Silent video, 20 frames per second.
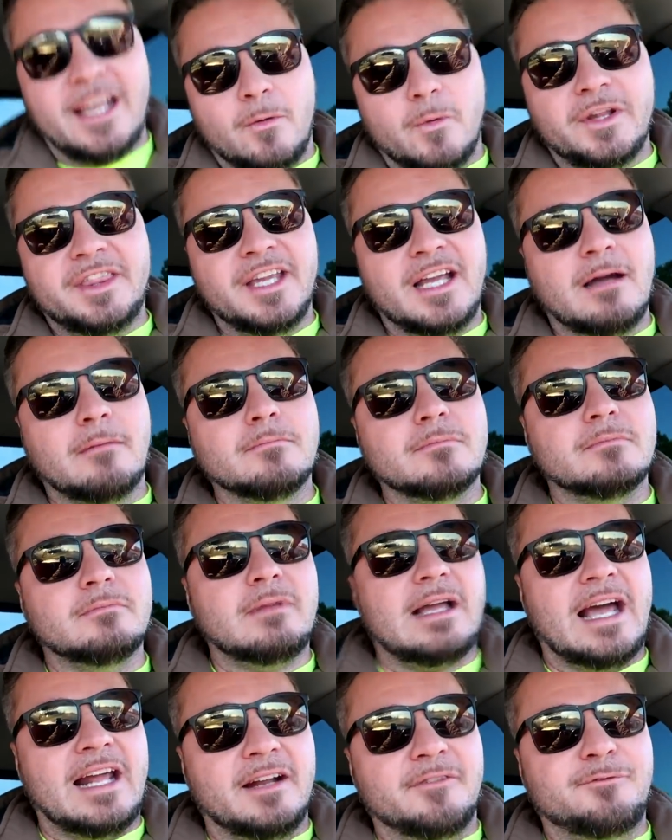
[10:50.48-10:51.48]
get with
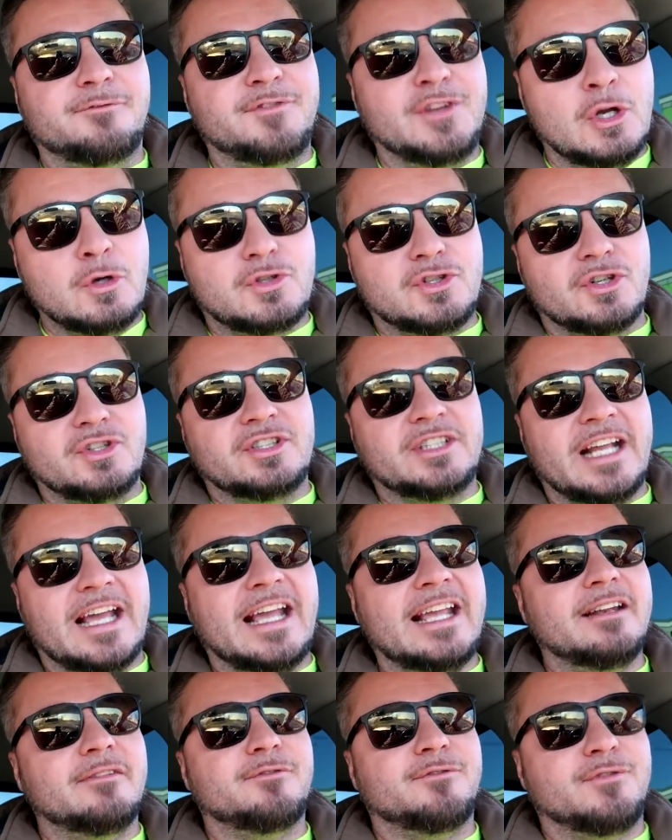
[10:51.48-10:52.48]
him at a future
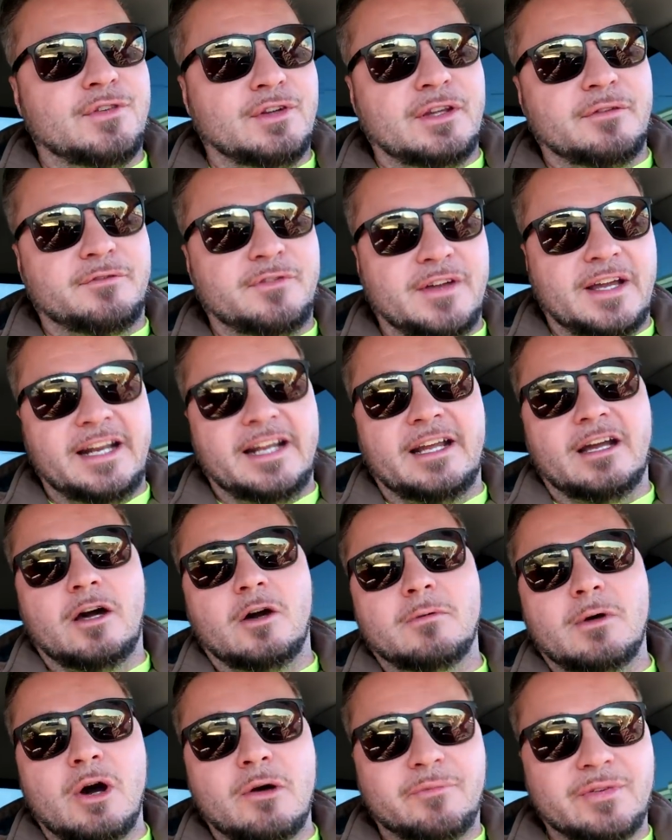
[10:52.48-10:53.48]
date for the
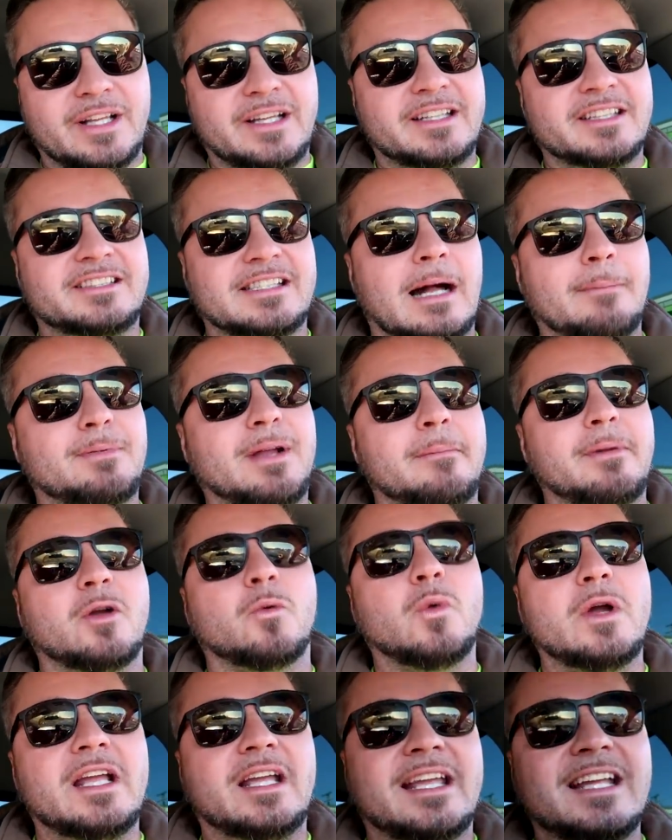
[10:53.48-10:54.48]
video, hopefully this
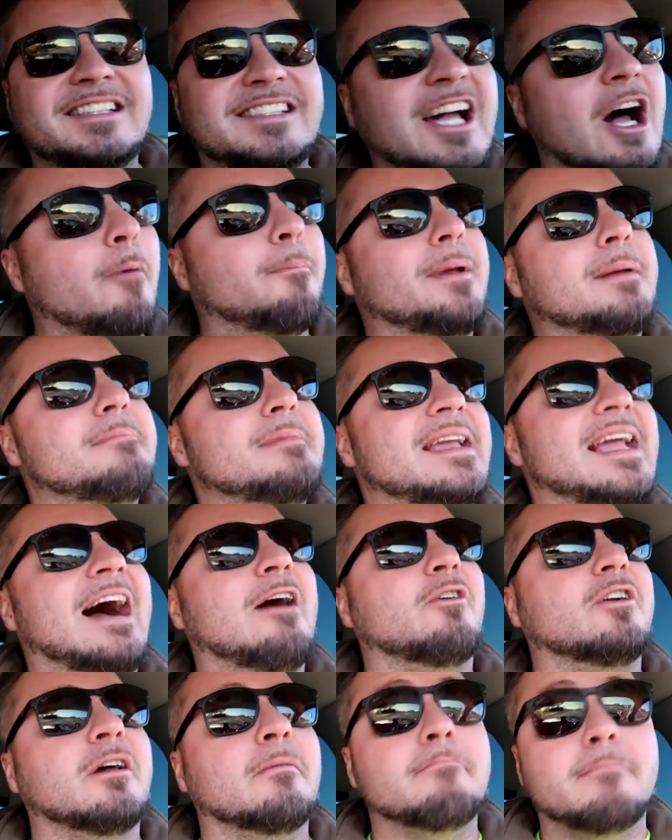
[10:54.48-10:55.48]
upcoming week. He's helping me
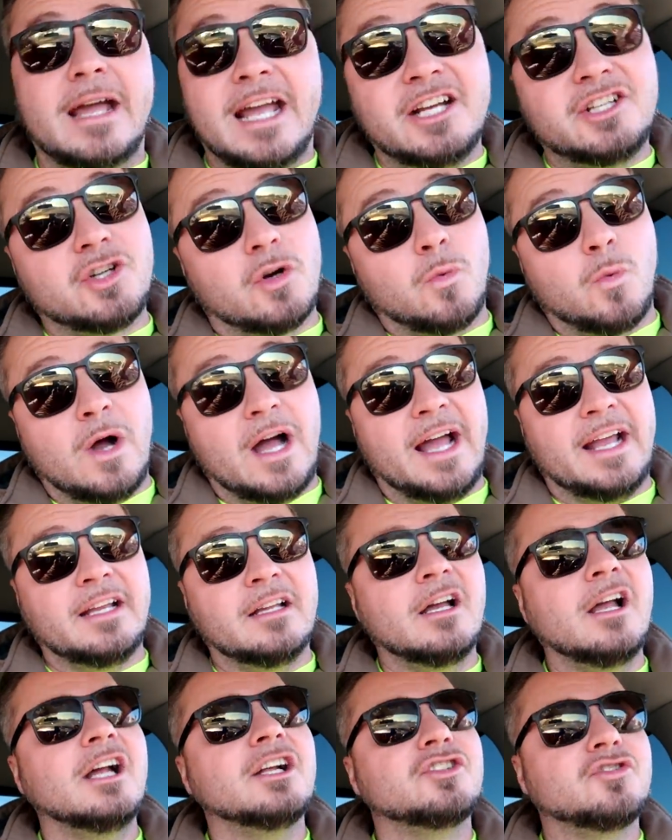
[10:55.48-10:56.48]
out in a major
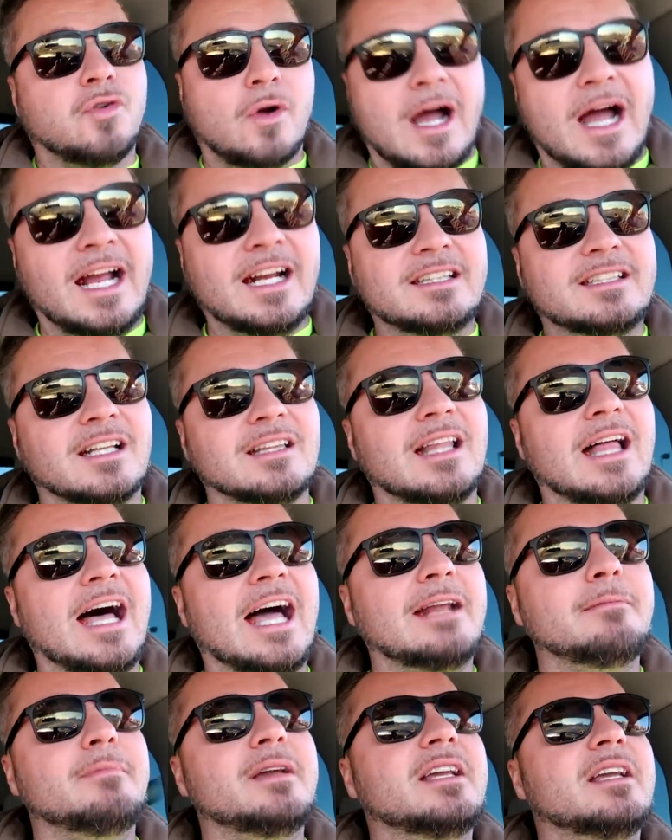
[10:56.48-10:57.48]
way, trying to
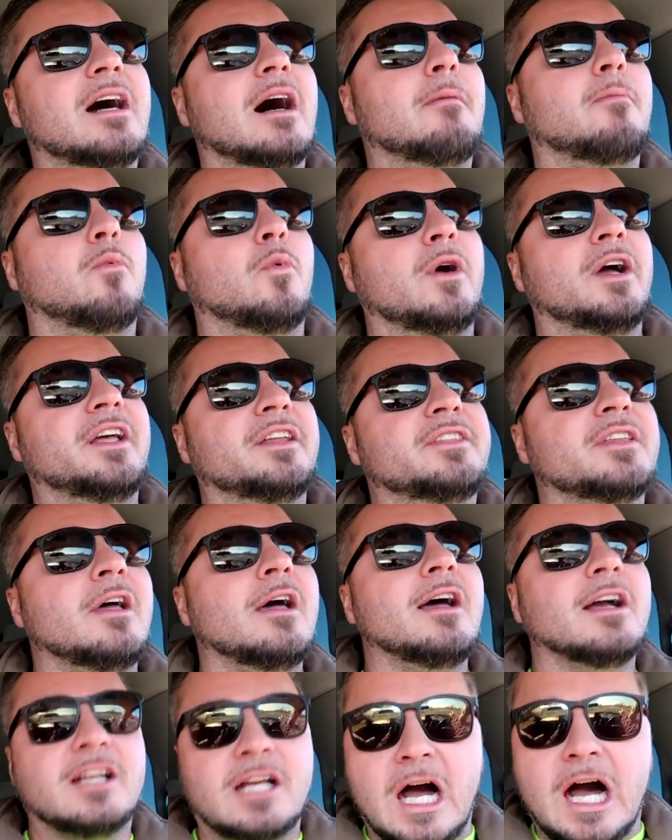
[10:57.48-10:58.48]
line me up with
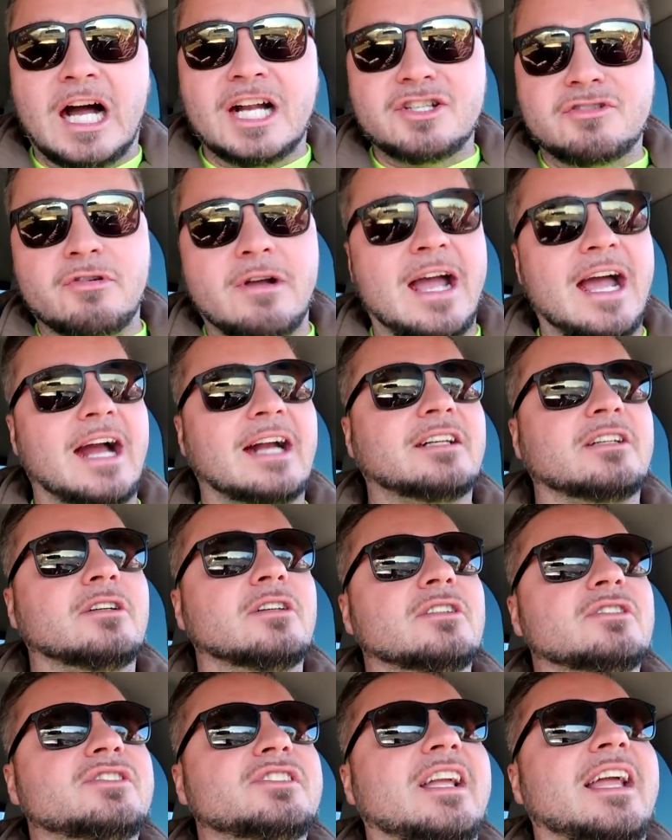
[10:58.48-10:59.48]

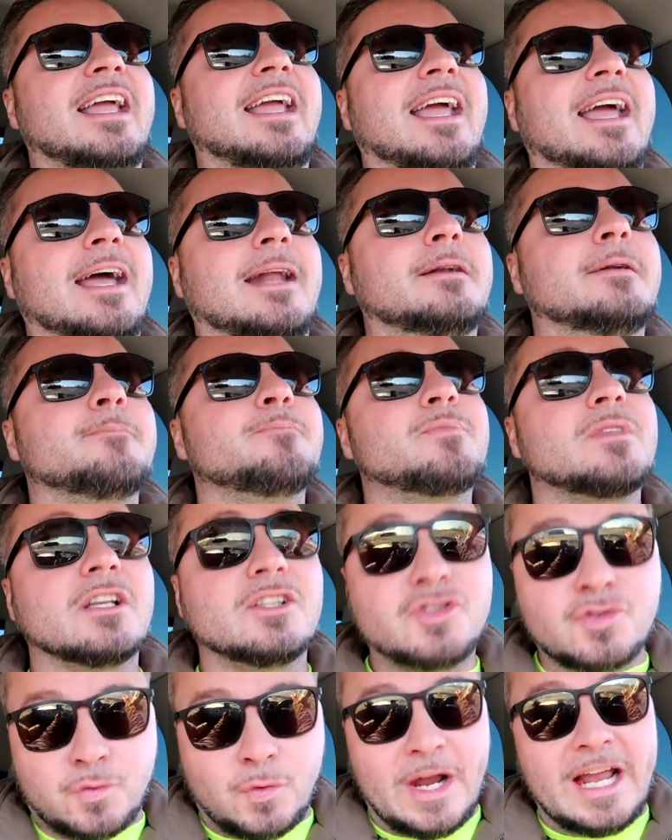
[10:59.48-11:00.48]
contractors and
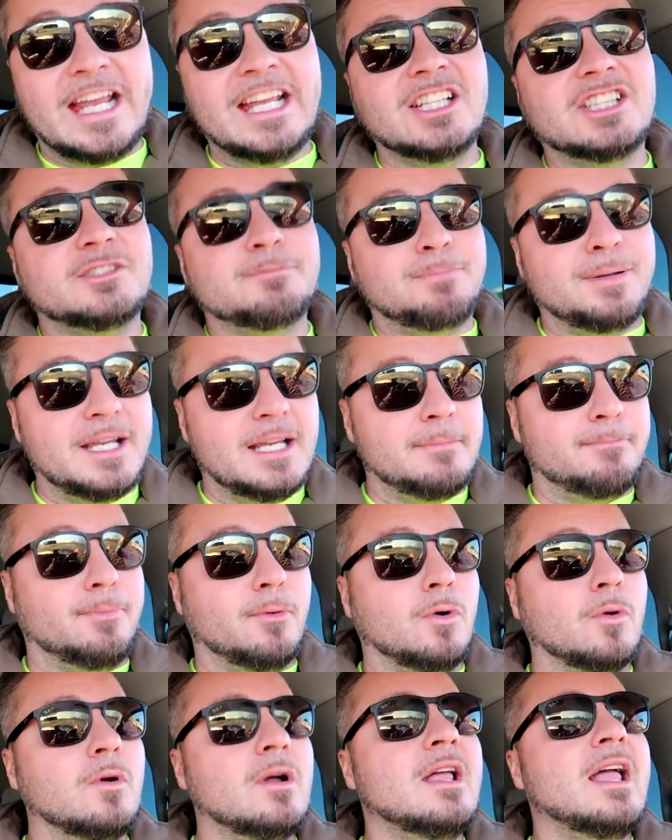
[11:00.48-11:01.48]

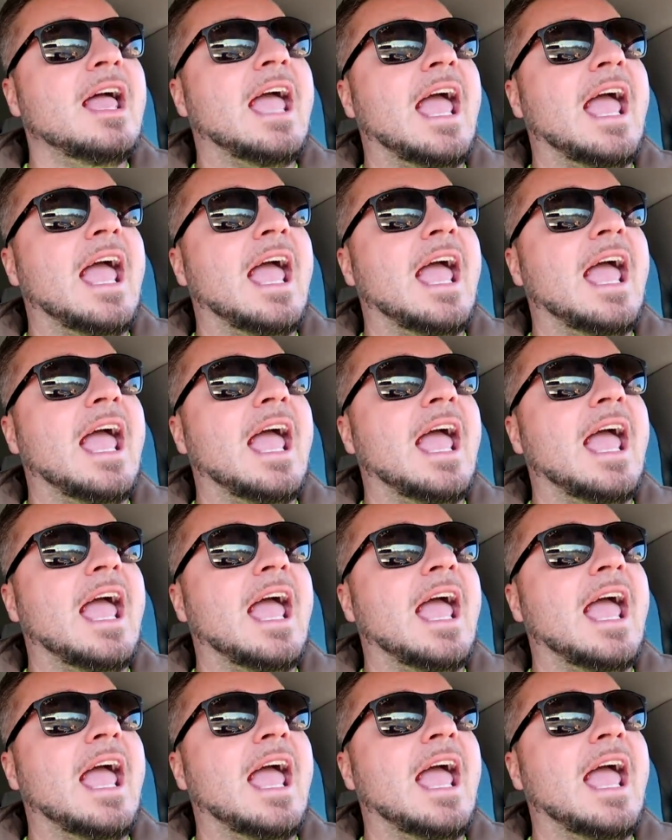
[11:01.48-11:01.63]
tradespeople